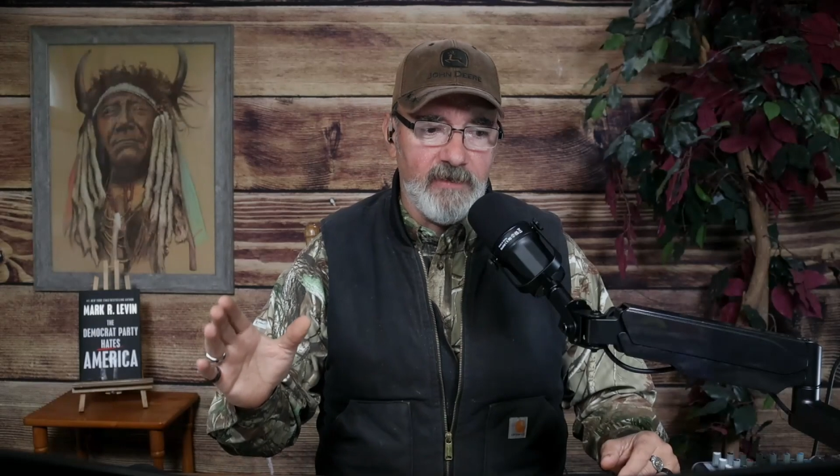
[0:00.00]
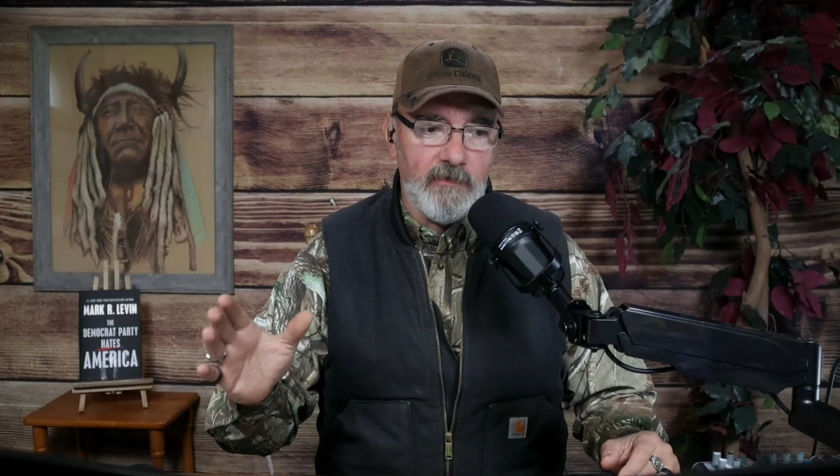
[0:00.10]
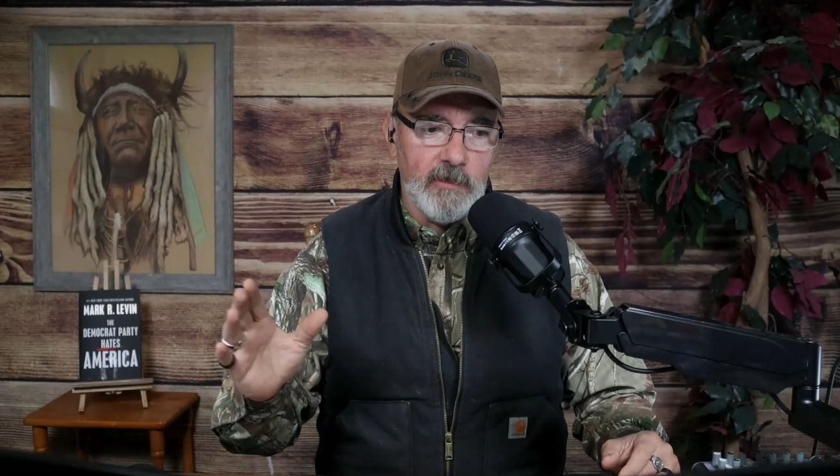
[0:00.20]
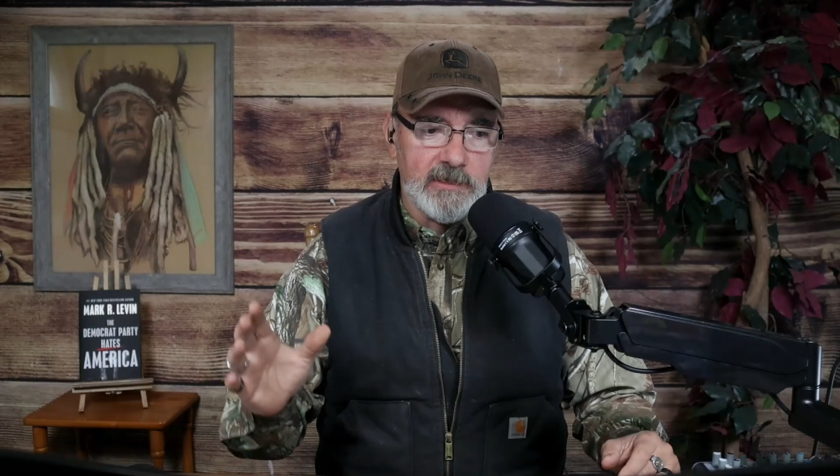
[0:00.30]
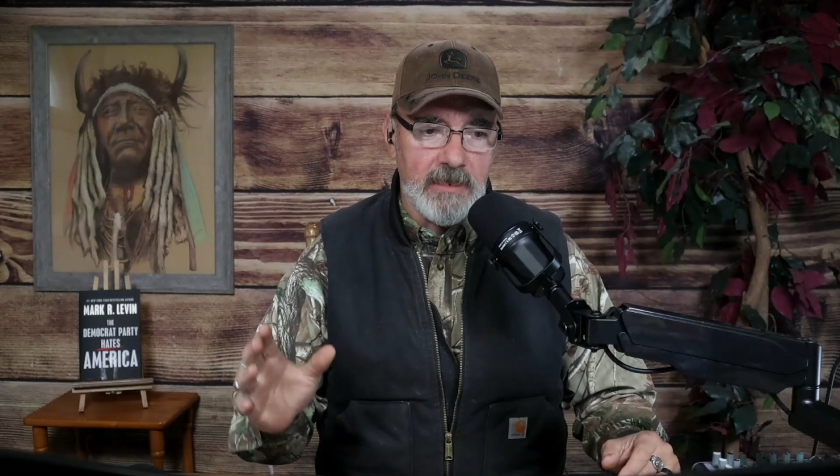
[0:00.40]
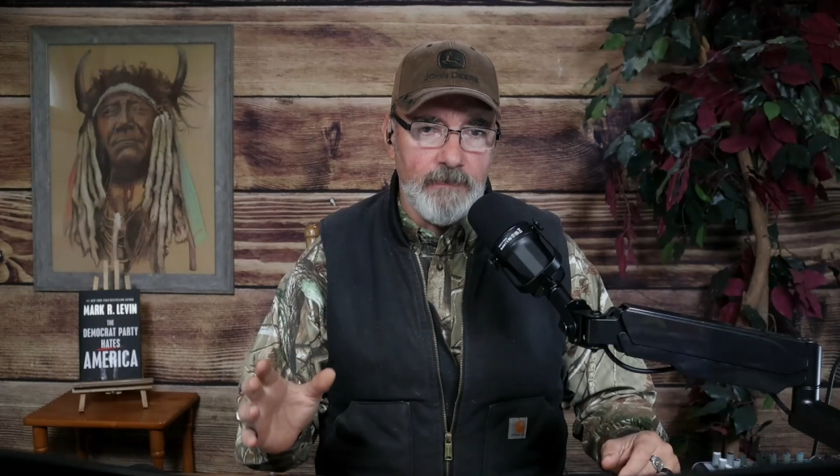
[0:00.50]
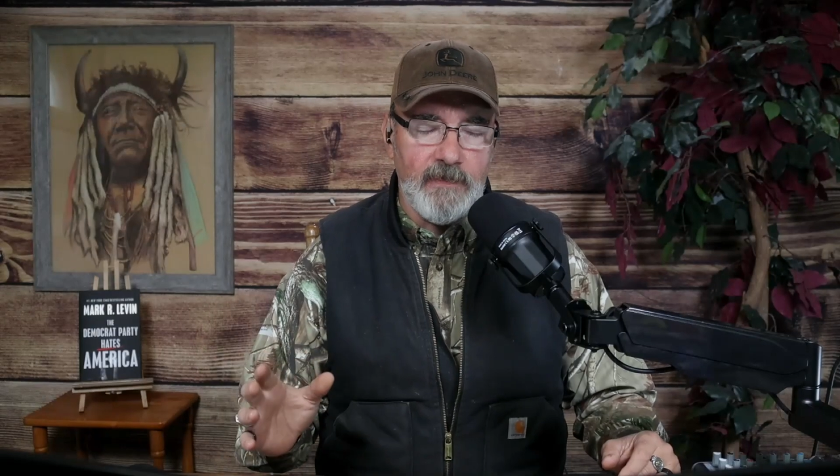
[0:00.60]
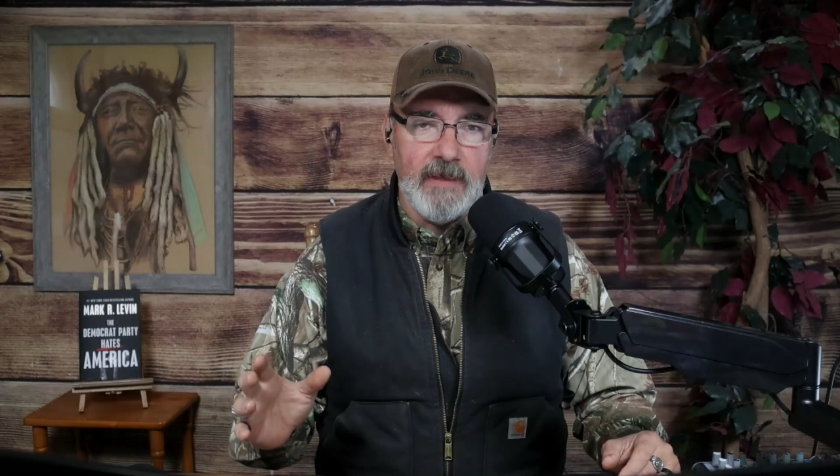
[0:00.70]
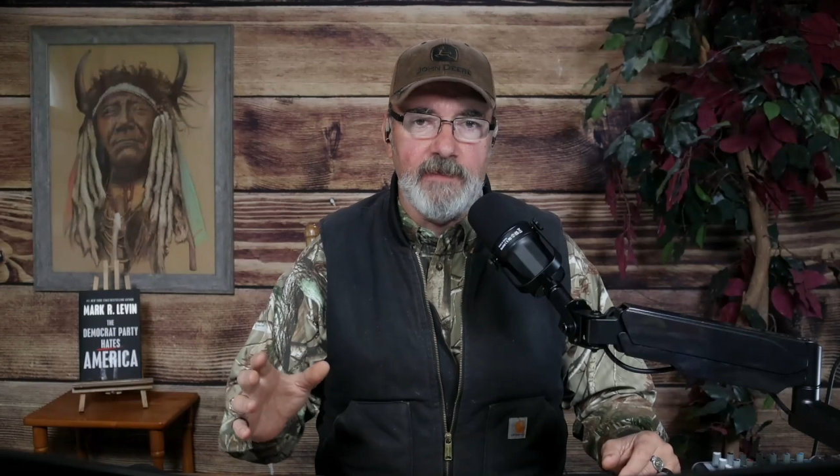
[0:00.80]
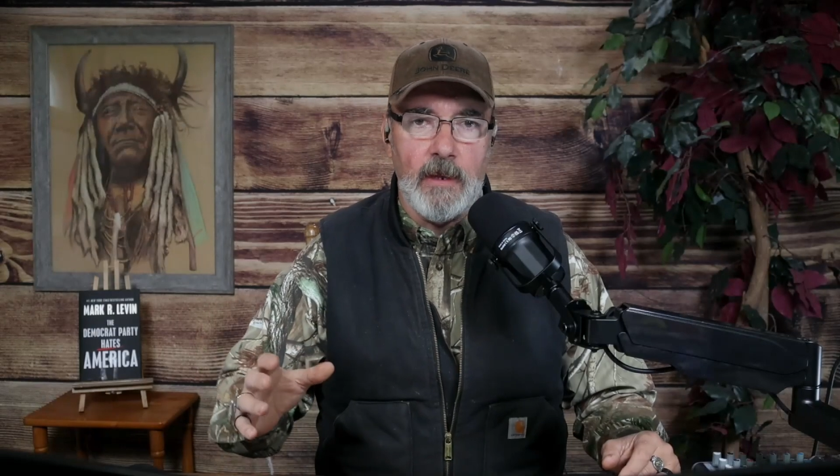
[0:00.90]
it was
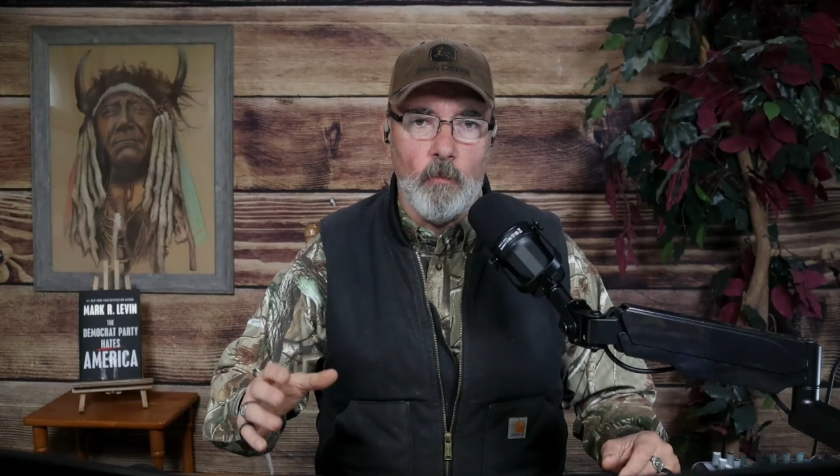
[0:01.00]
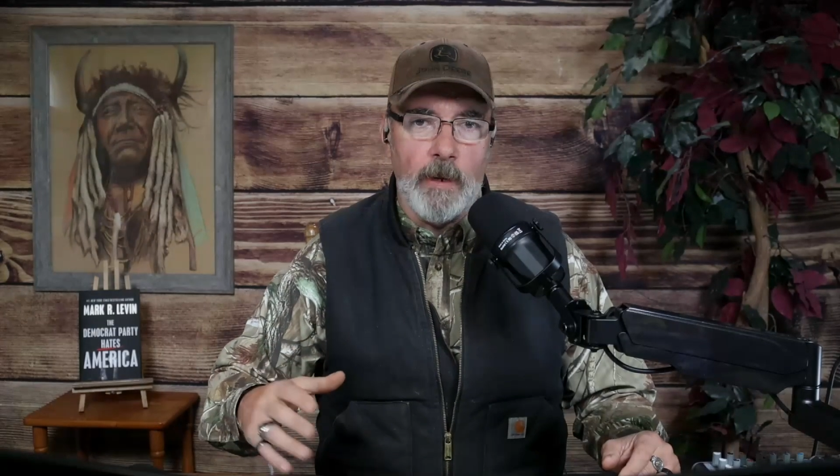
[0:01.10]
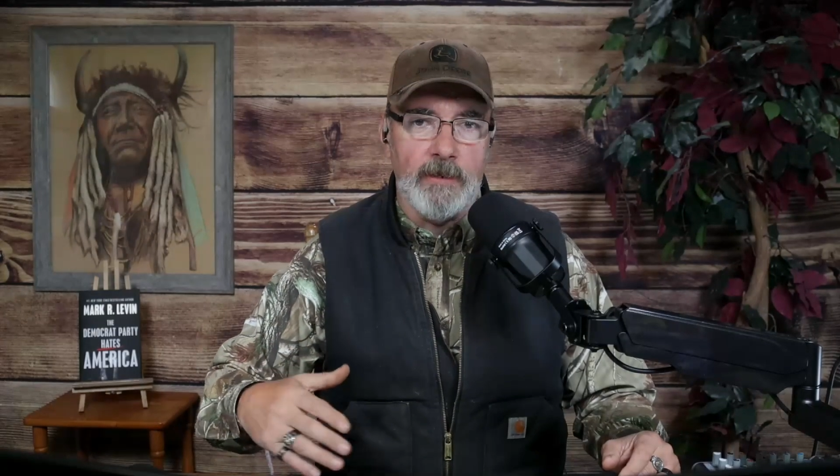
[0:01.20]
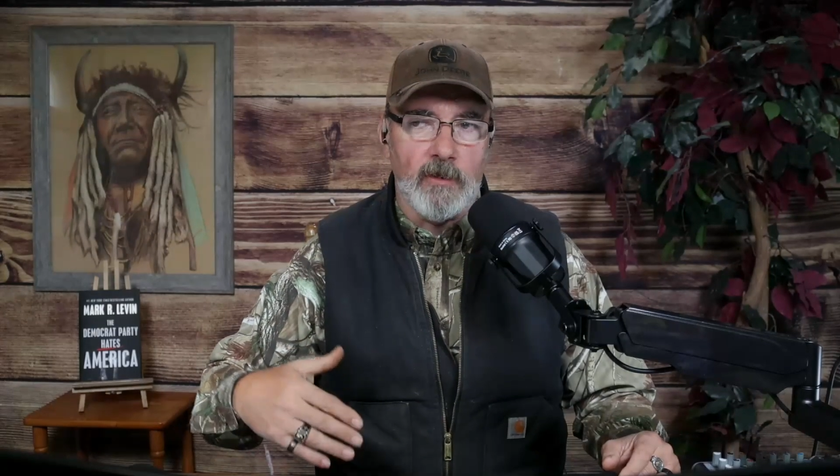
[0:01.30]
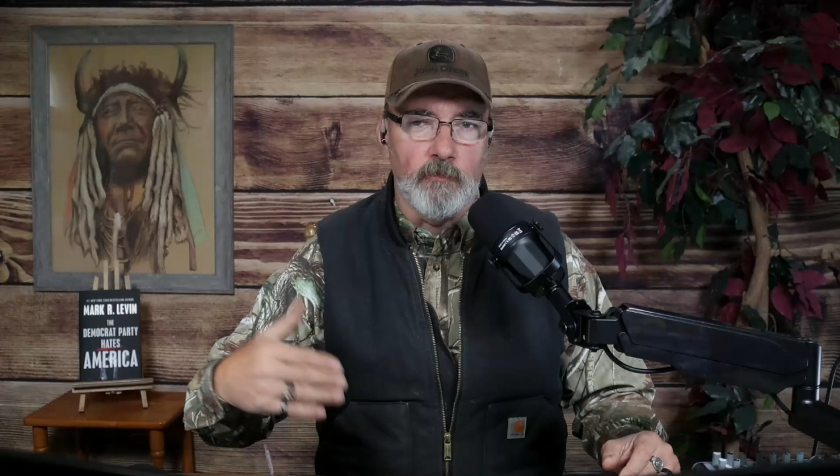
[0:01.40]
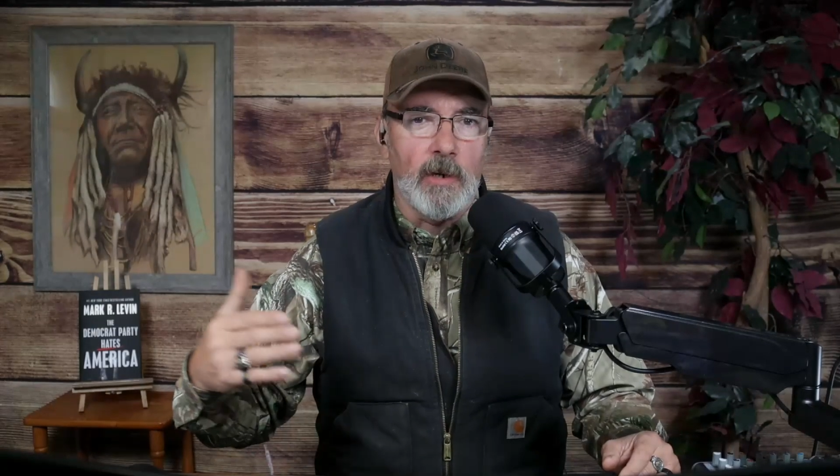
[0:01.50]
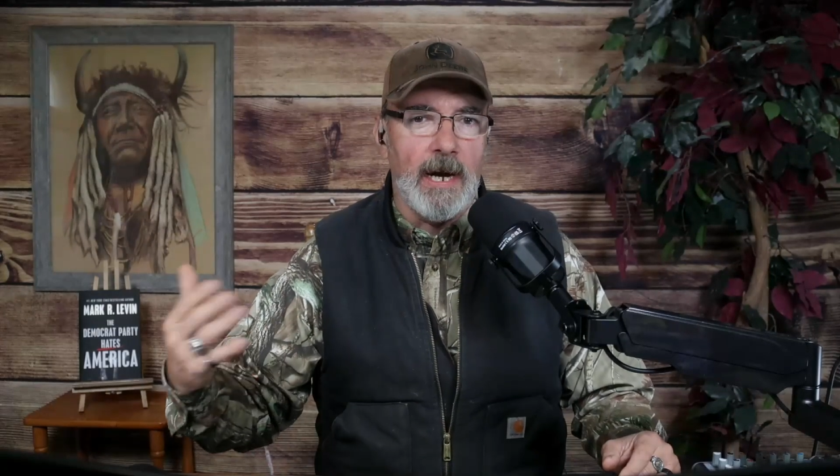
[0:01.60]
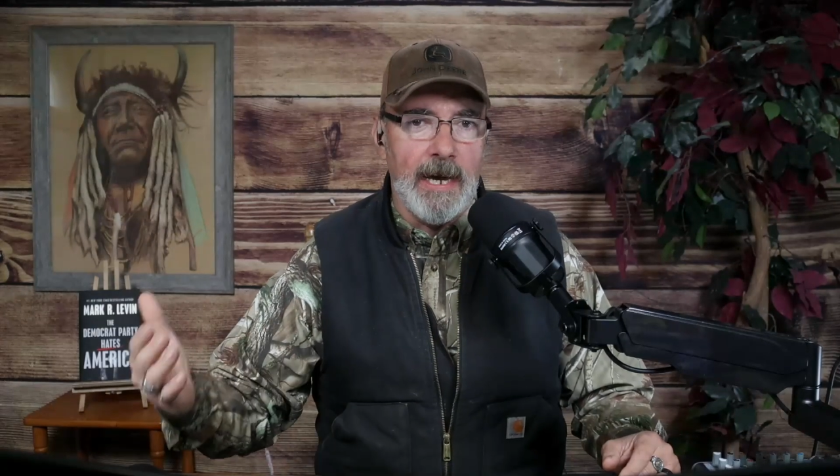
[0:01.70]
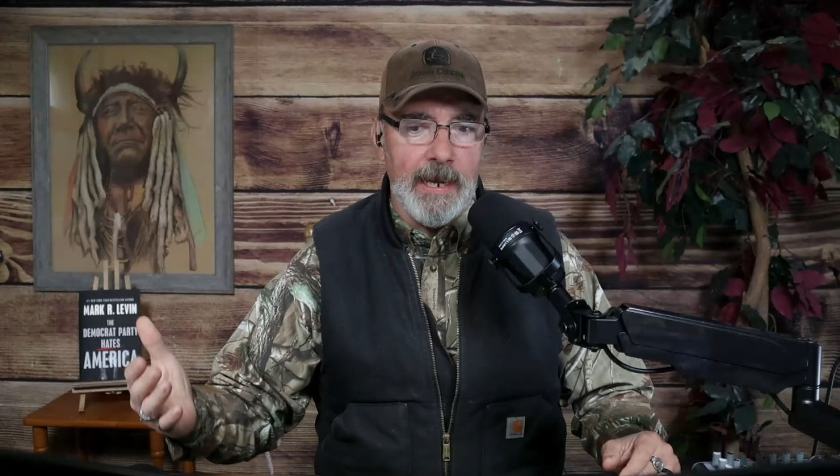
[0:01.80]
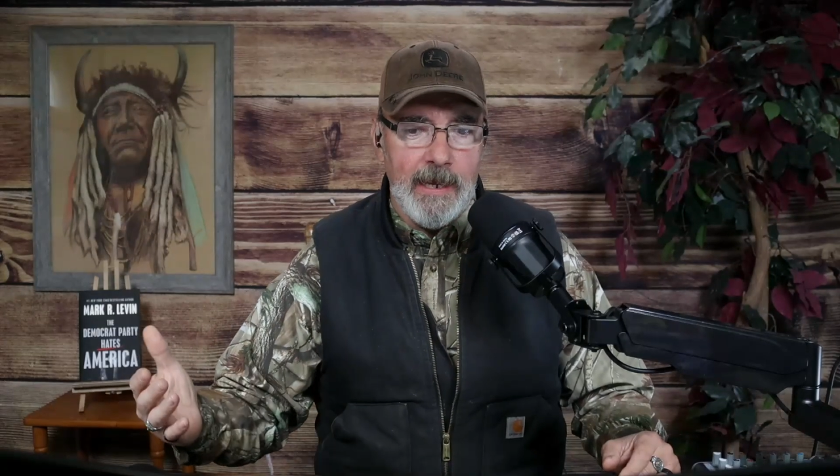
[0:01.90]
something that went
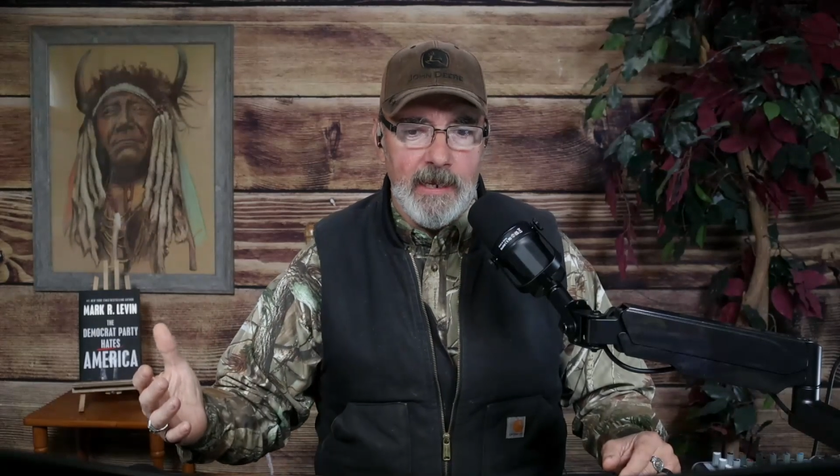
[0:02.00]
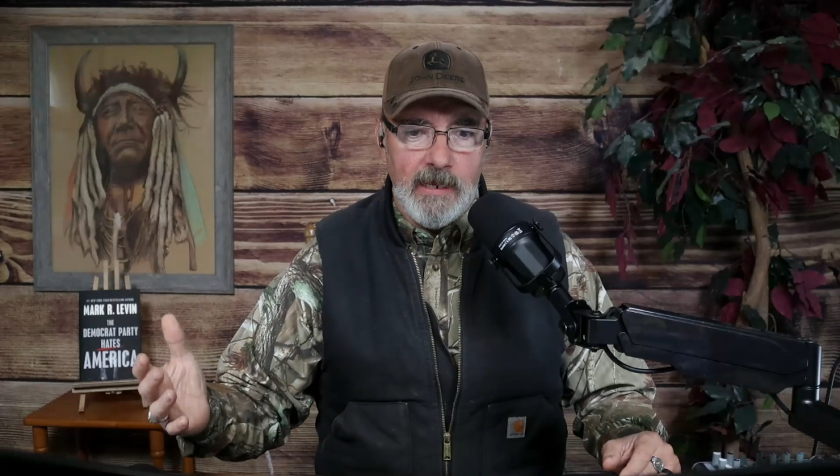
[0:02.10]
awry,